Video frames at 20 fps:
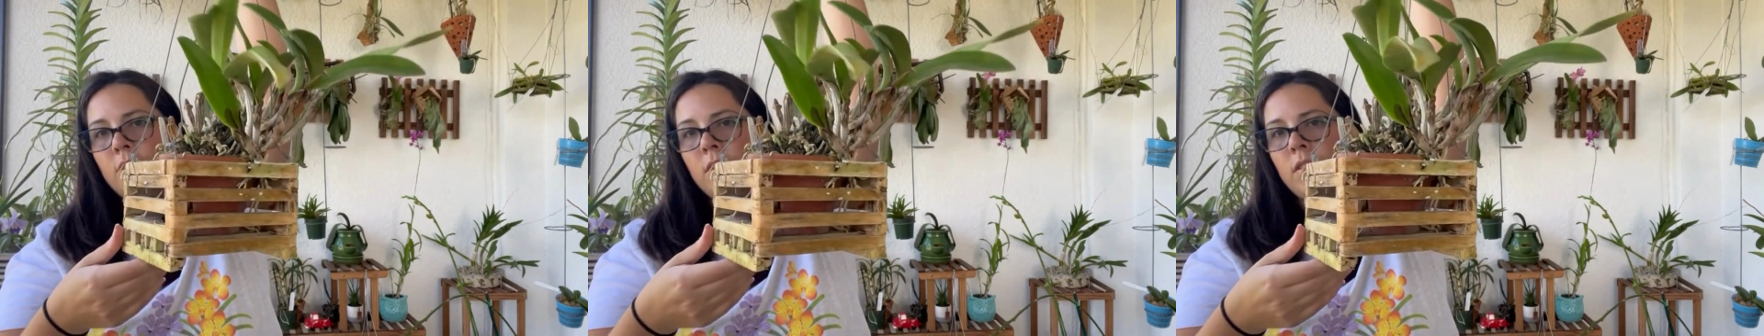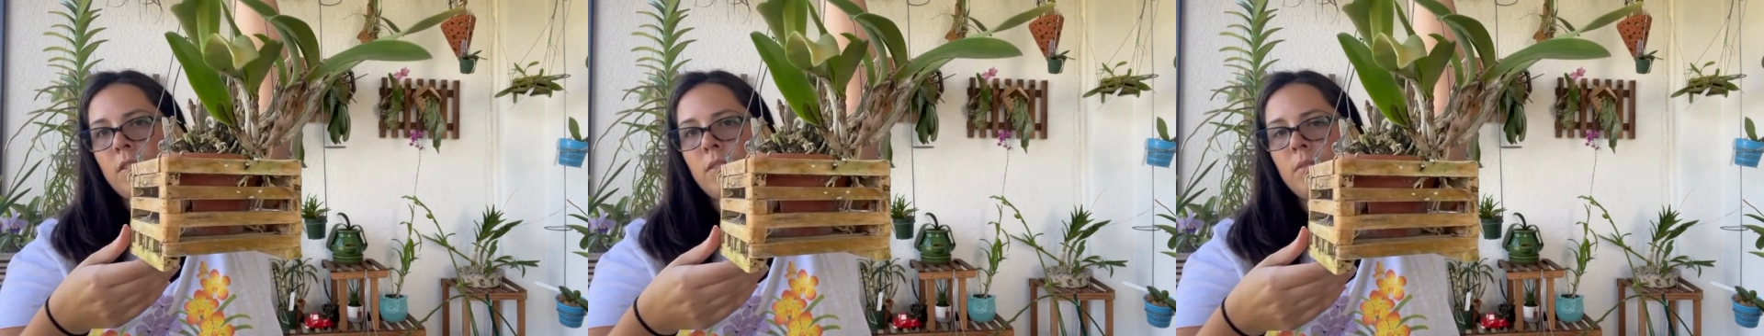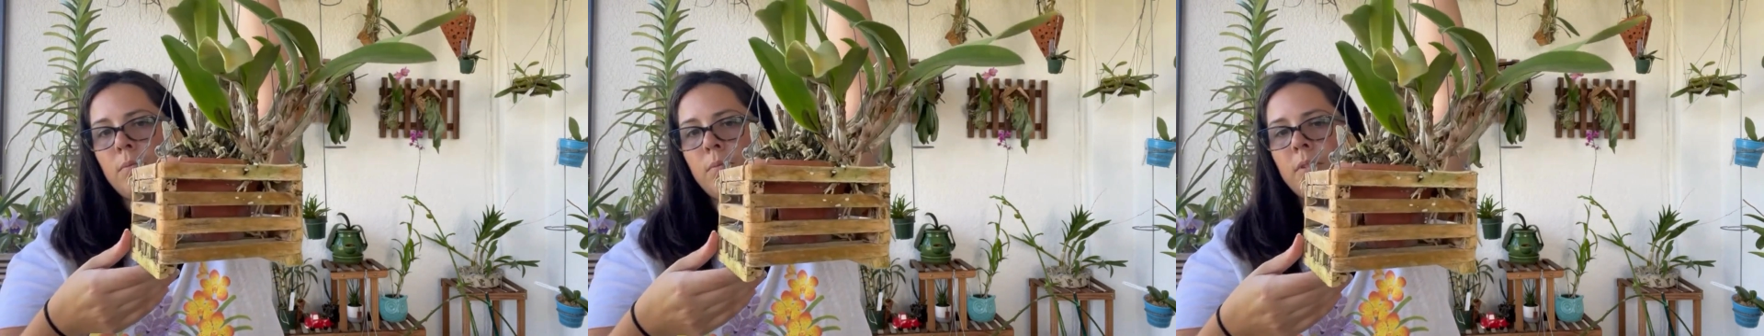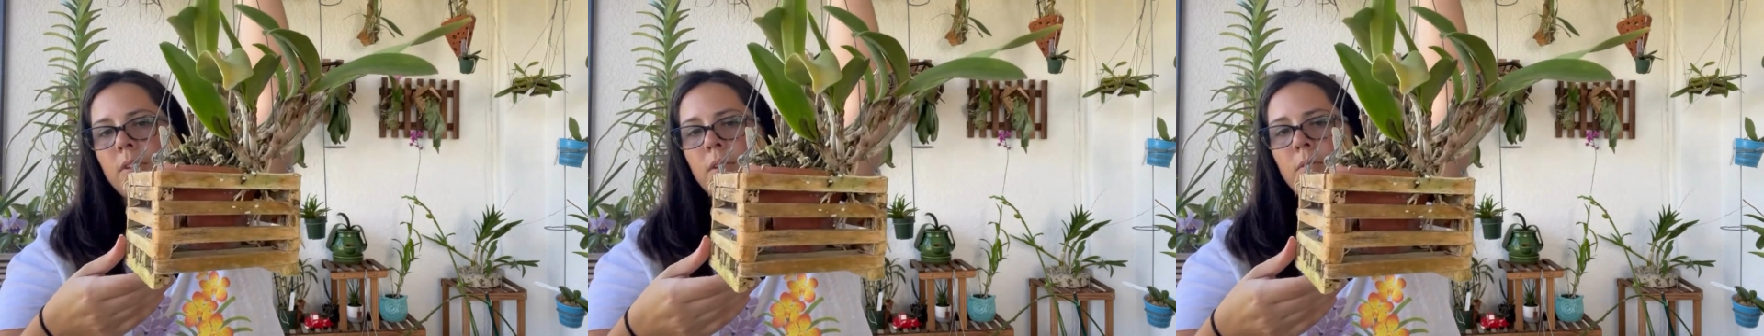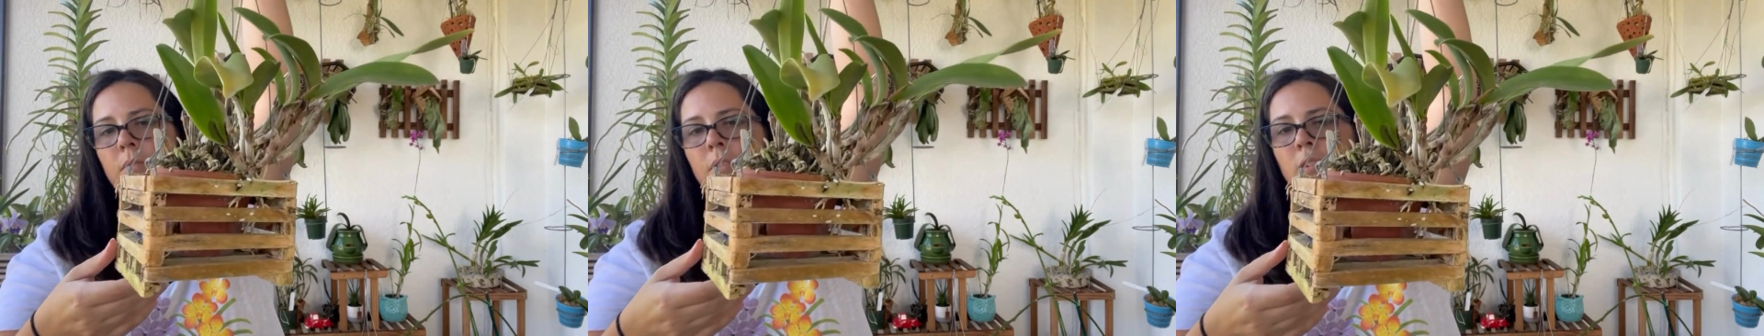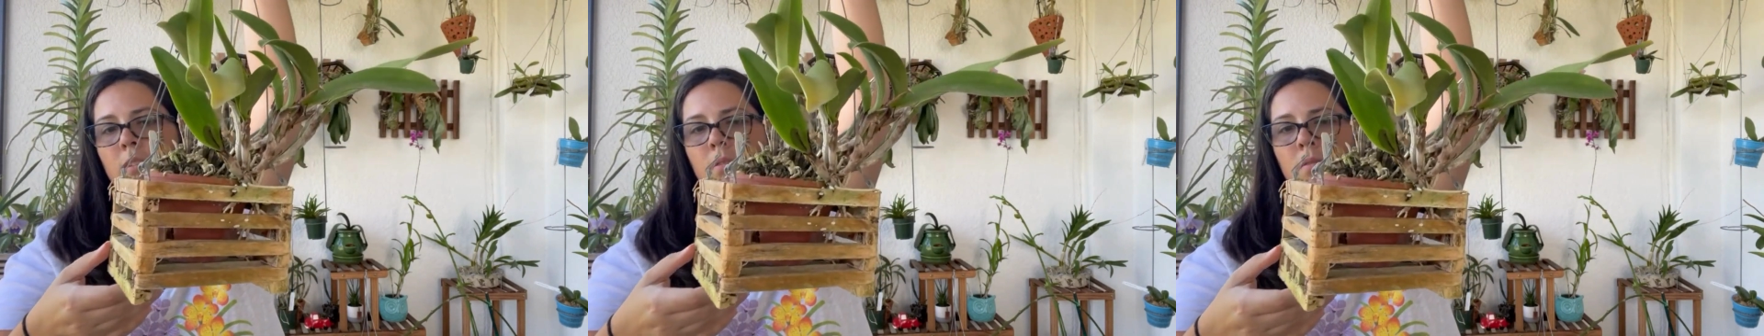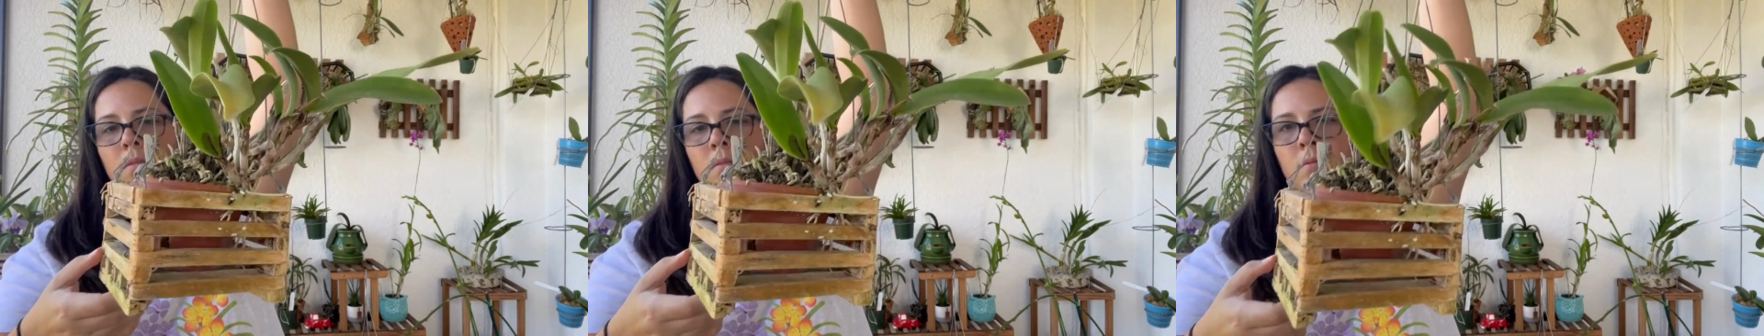should do pretty
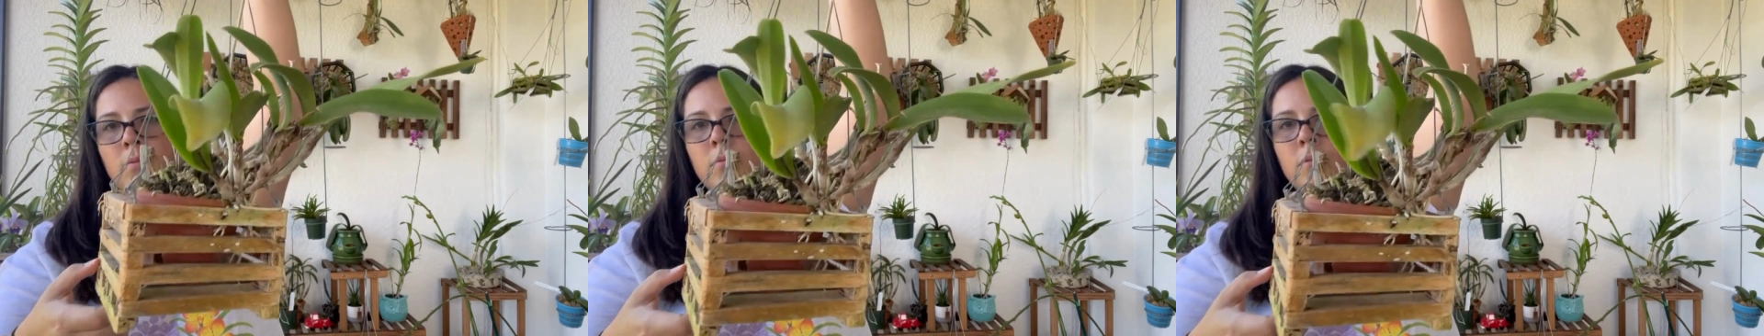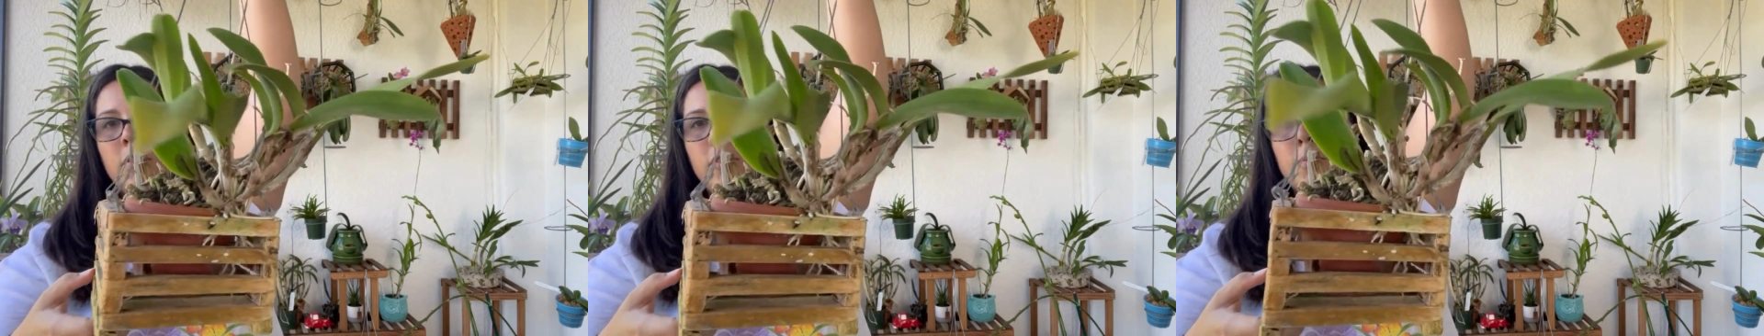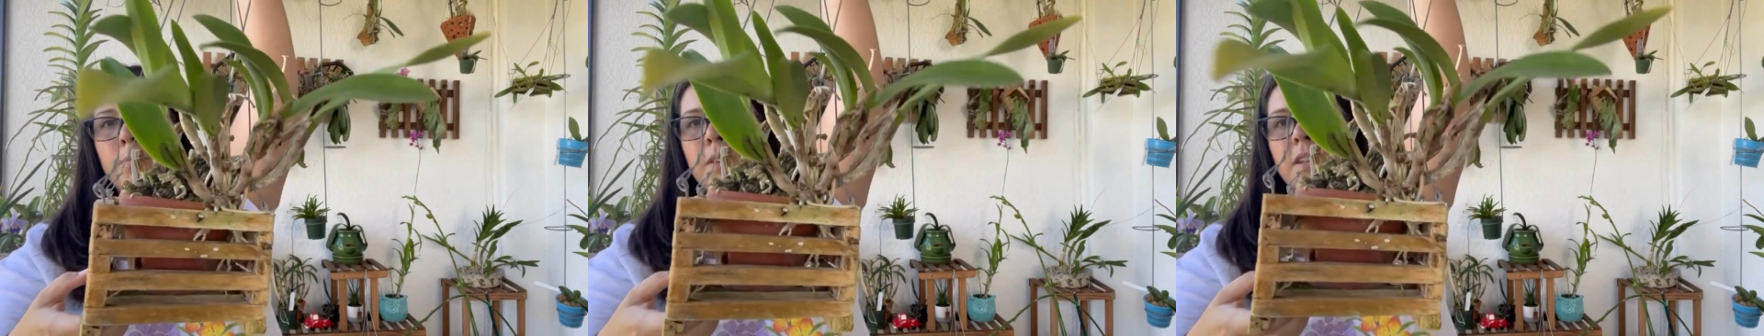well. Just be